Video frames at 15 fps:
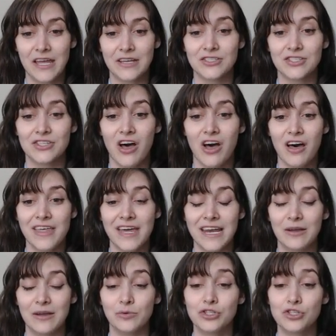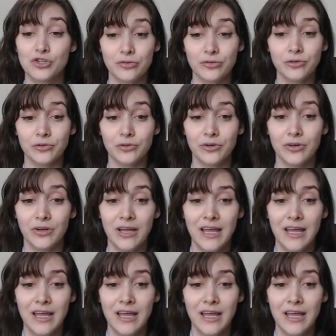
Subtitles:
and saw that it was true.